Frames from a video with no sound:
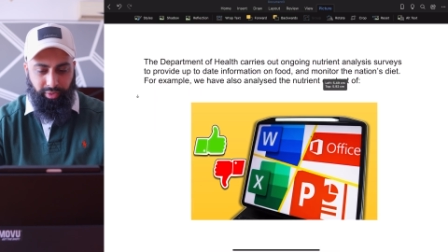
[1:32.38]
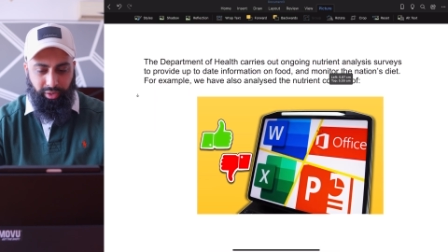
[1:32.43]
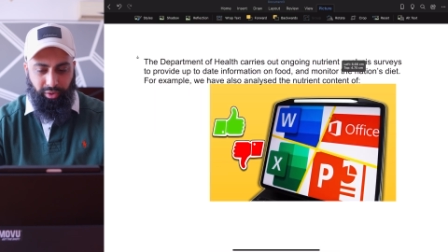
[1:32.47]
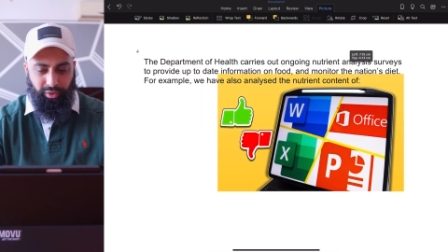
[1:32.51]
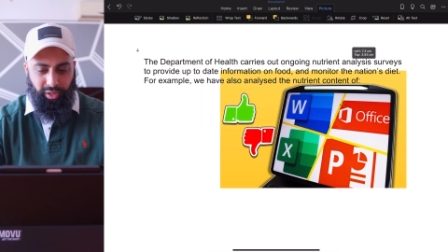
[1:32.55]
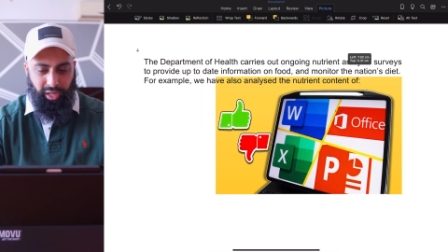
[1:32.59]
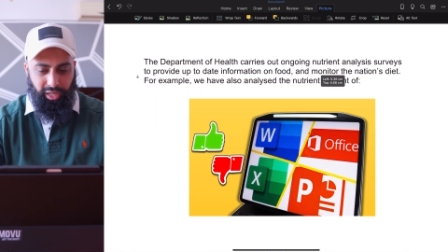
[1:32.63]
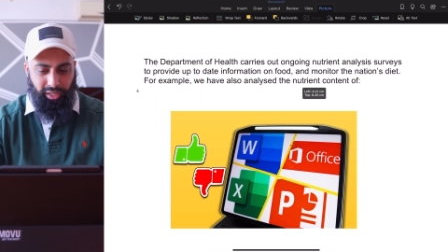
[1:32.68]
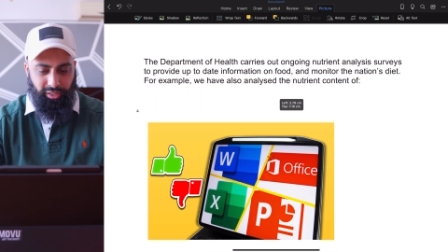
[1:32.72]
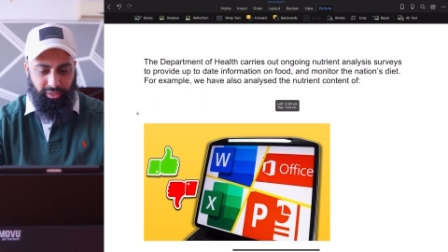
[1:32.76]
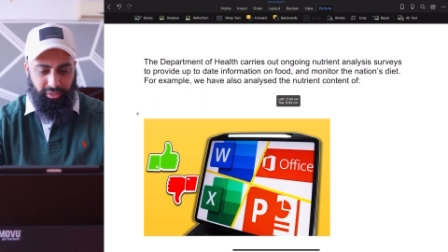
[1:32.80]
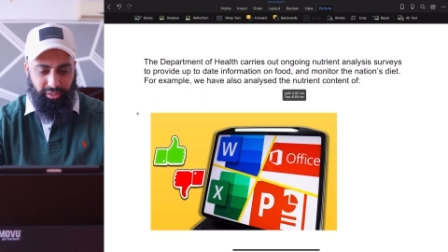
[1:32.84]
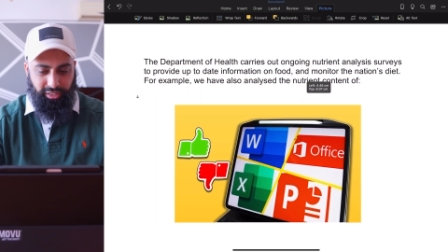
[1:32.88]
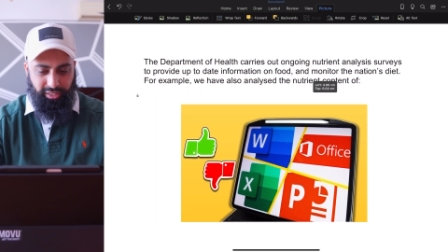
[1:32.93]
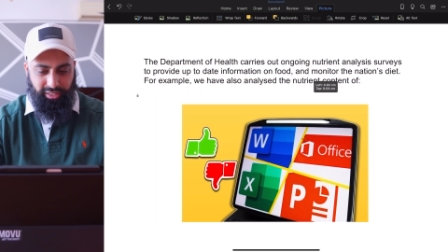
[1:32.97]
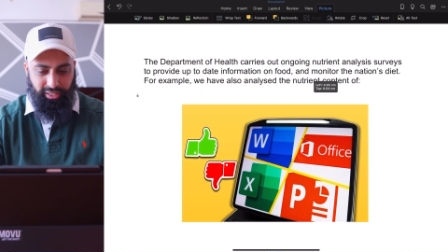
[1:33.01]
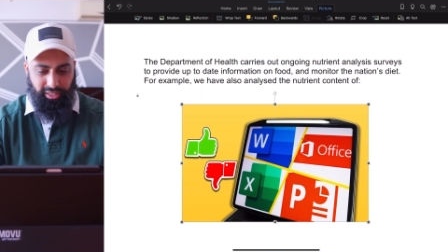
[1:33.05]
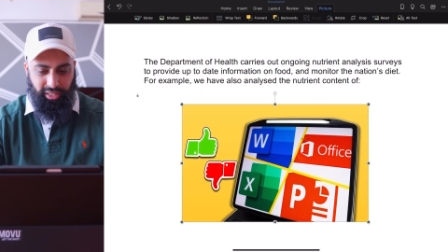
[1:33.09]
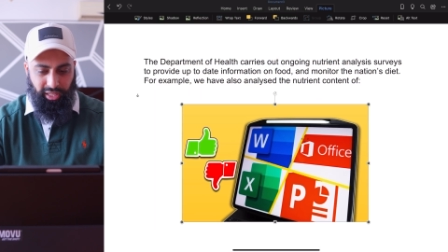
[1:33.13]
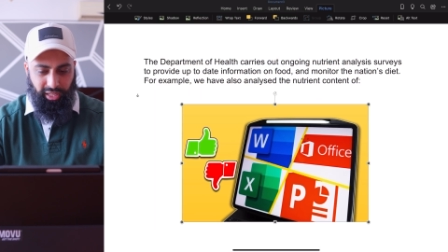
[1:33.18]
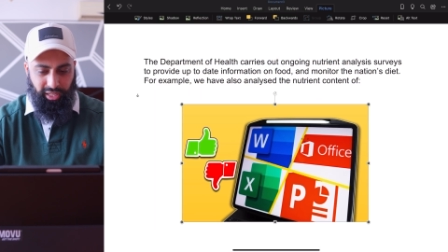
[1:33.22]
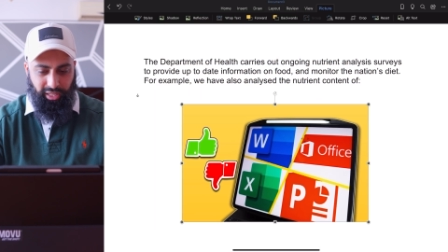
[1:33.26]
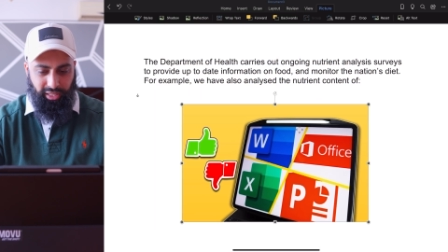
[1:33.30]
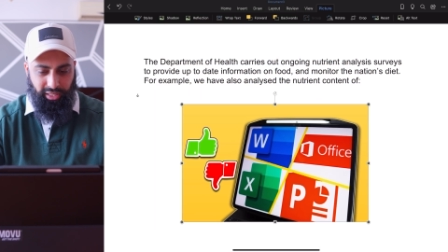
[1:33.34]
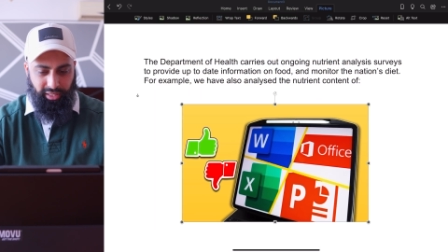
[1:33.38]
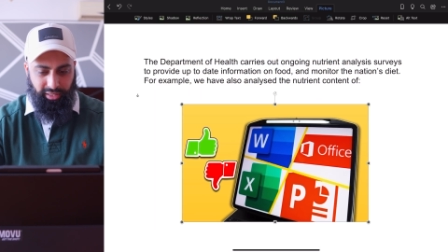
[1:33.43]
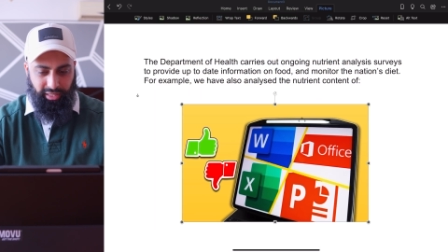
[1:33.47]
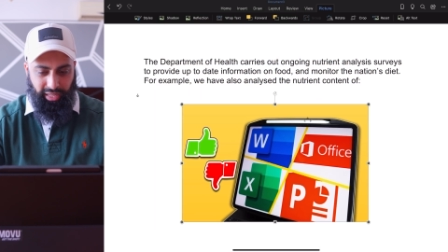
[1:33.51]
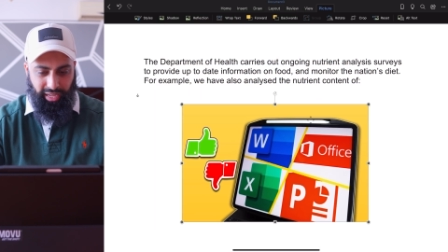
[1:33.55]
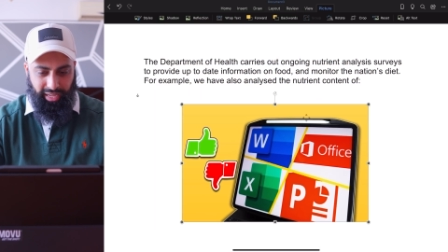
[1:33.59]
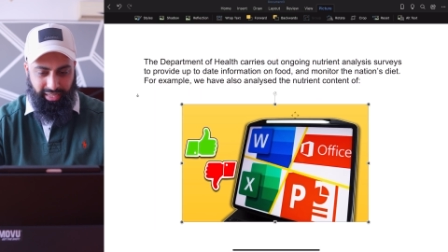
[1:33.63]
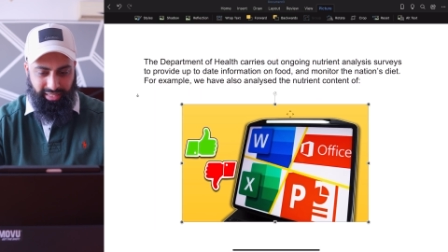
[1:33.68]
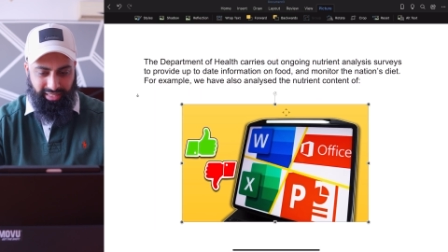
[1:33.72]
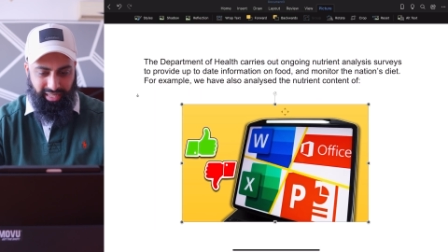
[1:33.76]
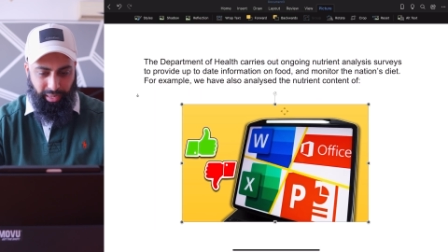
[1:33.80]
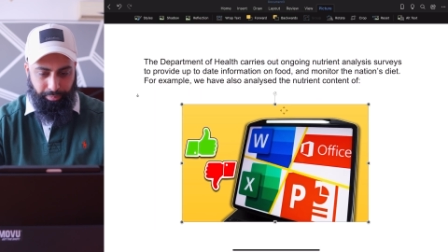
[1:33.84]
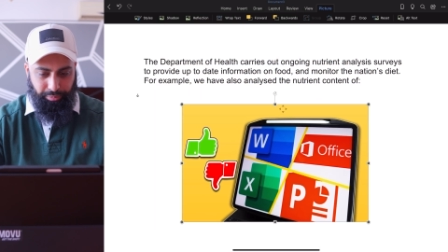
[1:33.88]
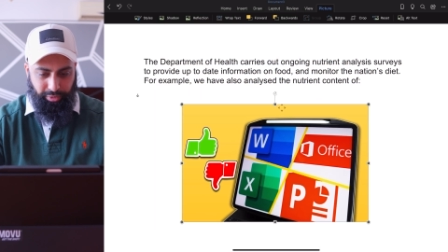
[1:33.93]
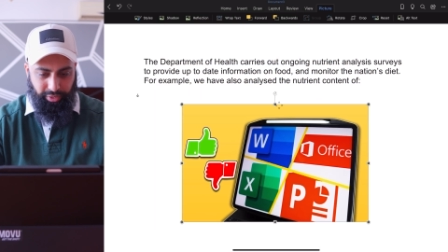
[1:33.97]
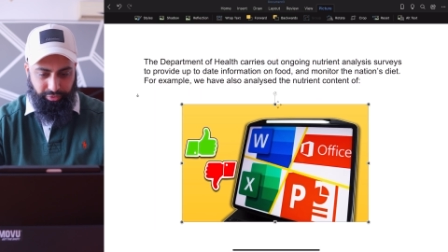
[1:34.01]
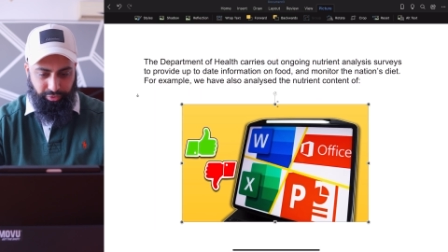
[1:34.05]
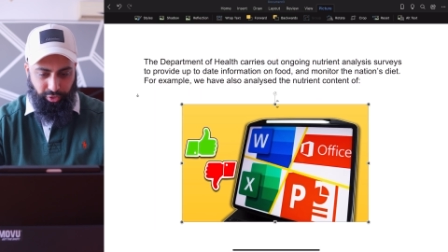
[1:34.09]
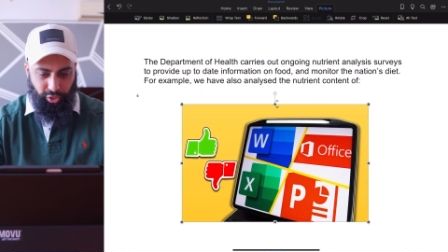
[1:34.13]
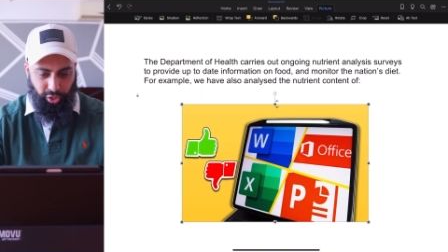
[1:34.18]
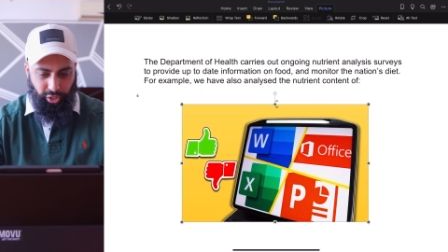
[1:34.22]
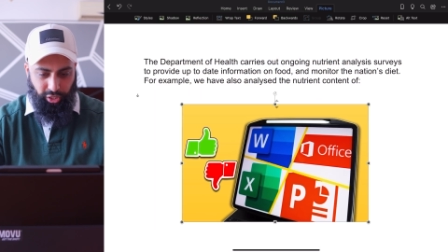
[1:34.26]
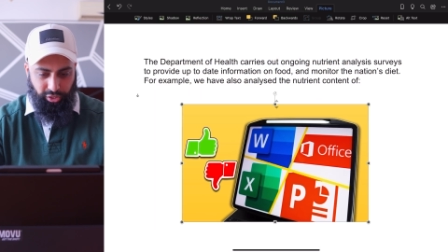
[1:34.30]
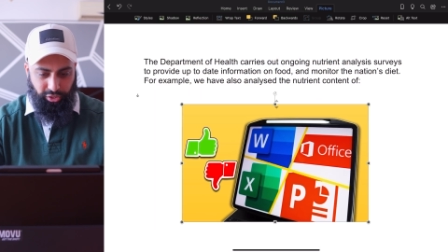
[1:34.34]
Okay, you see that? The
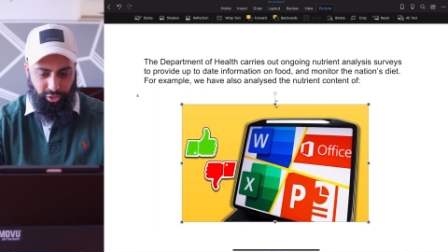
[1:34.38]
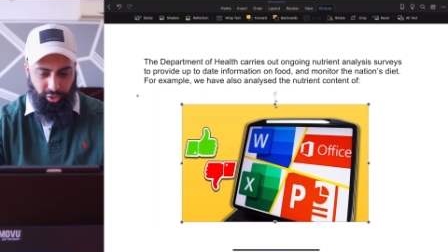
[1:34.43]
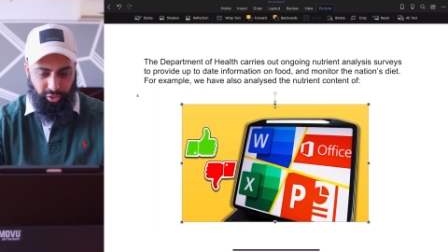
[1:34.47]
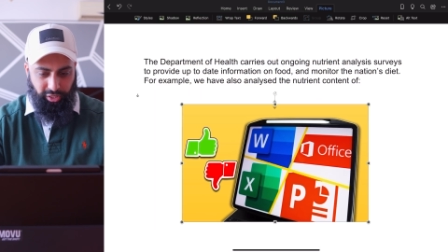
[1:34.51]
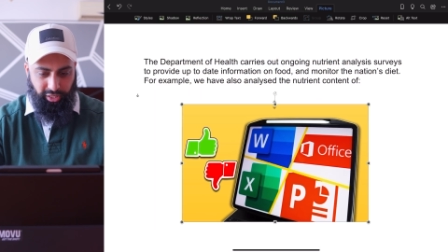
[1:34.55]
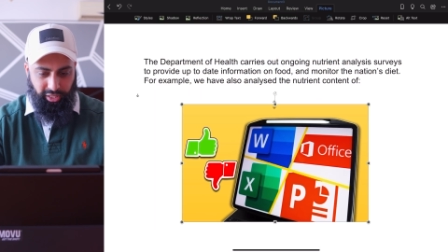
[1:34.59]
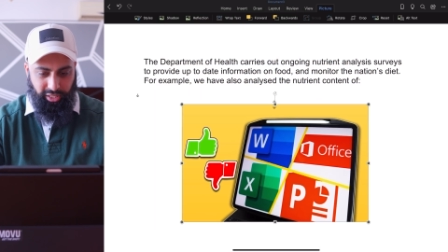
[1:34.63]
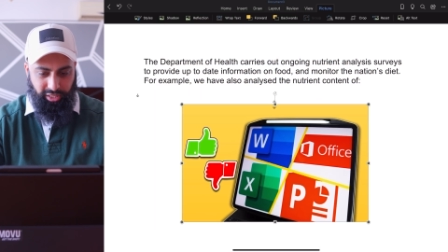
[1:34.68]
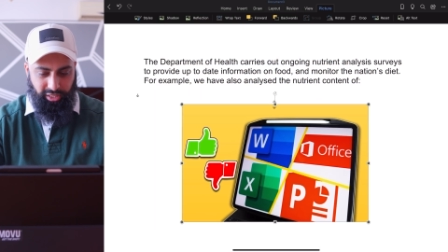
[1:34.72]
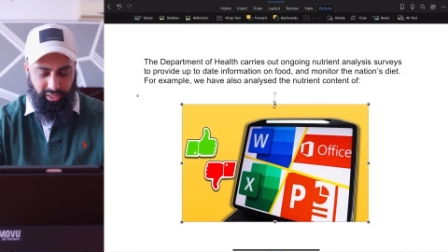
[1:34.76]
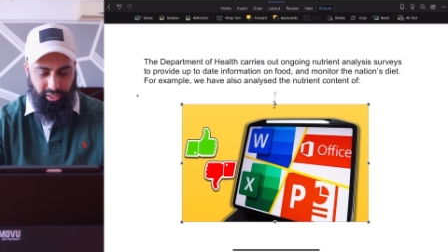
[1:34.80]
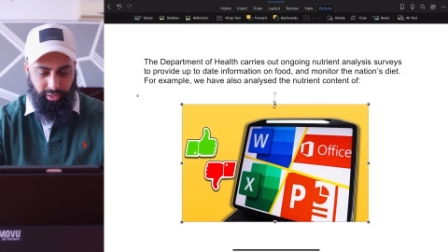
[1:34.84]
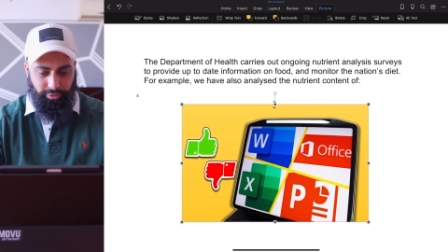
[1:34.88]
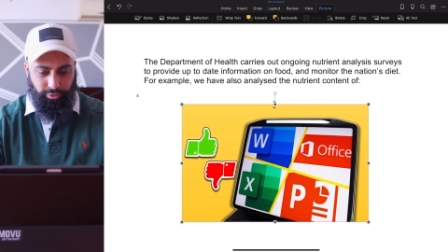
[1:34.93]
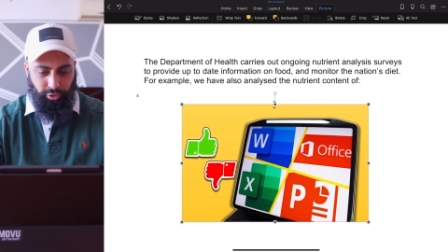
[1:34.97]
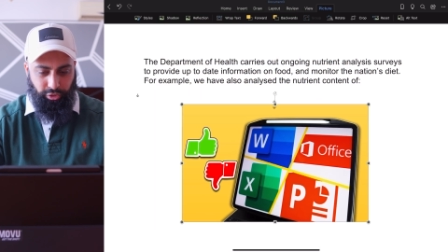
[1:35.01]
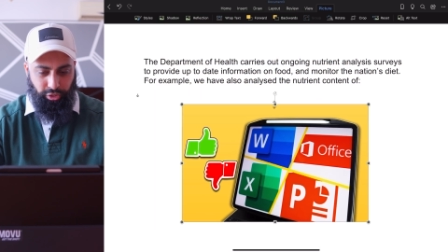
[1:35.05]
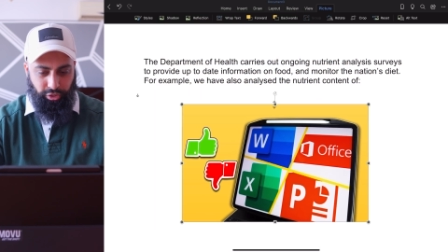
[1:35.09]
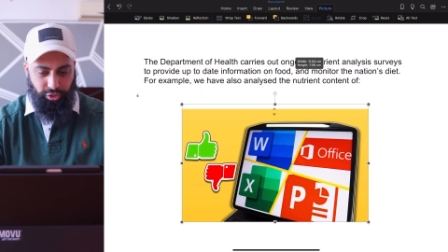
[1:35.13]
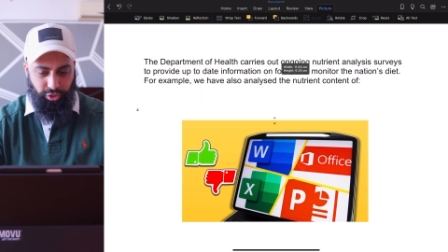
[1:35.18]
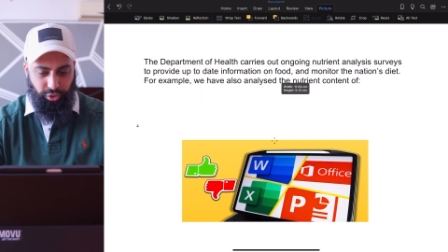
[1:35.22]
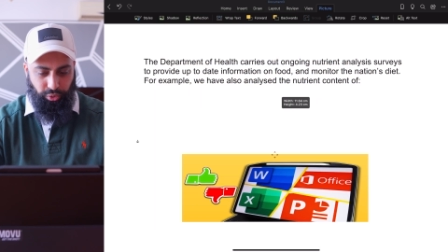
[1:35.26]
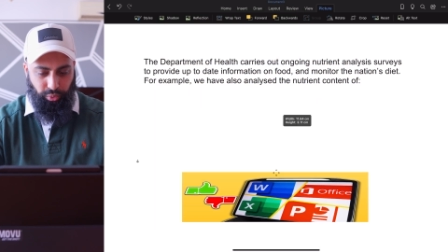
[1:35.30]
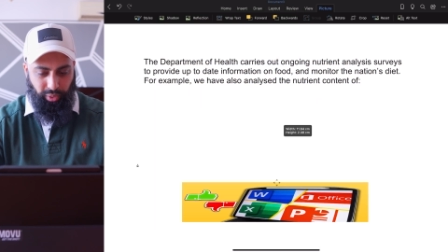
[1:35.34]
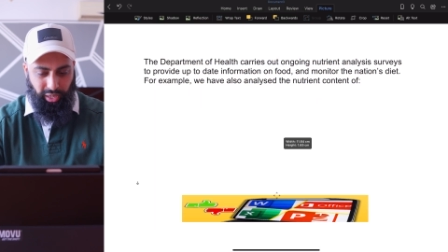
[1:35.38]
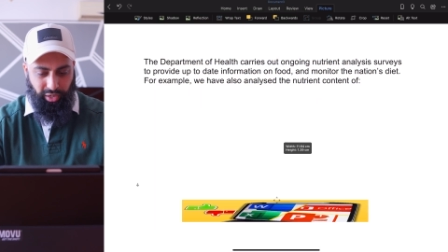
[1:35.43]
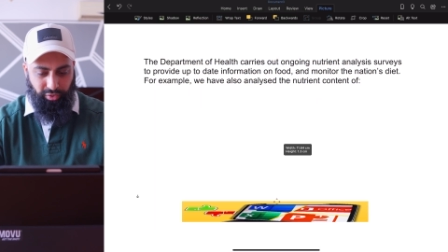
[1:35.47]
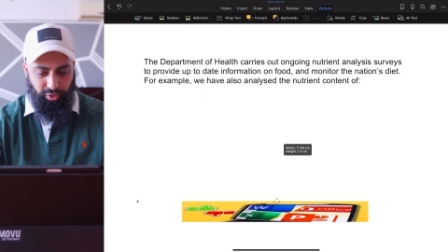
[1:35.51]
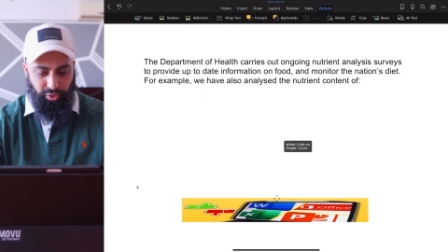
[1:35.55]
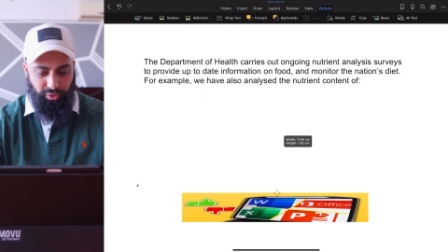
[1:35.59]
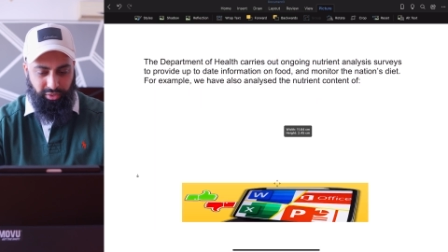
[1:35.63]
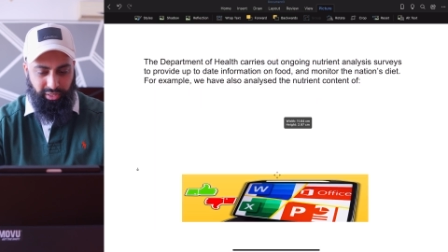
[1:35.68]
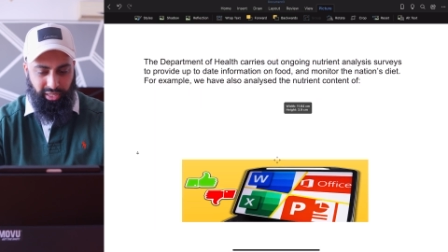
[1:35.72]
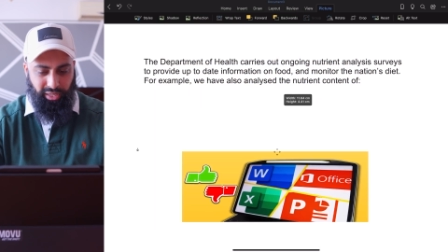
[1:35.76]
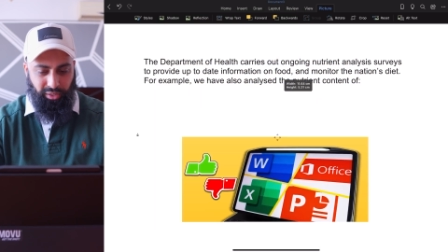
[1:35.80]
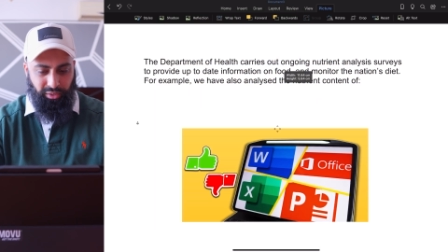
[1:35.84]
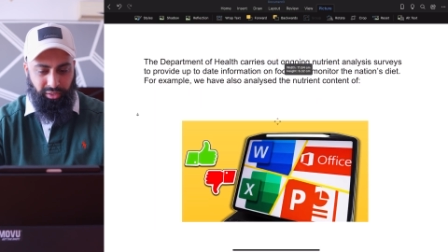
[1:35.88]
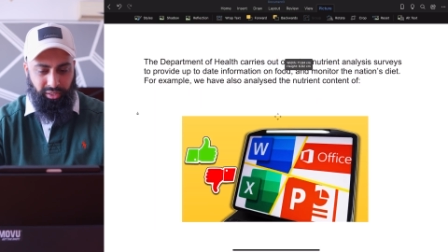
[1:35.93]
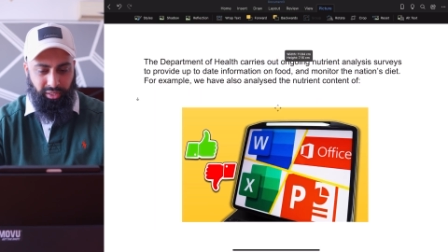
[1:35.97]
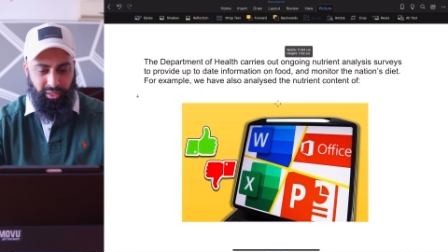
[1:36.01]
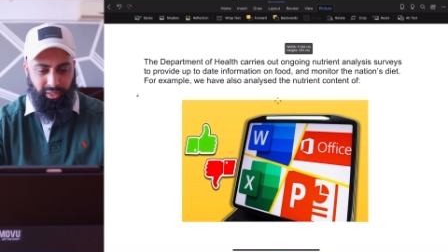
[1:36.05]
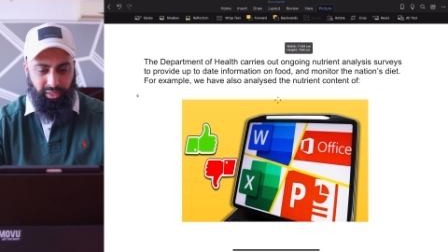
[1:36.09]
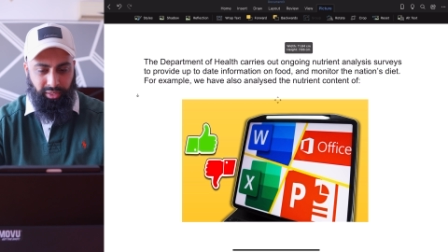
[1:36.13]
adaptive cursor, look at this. I've got the two arrows now.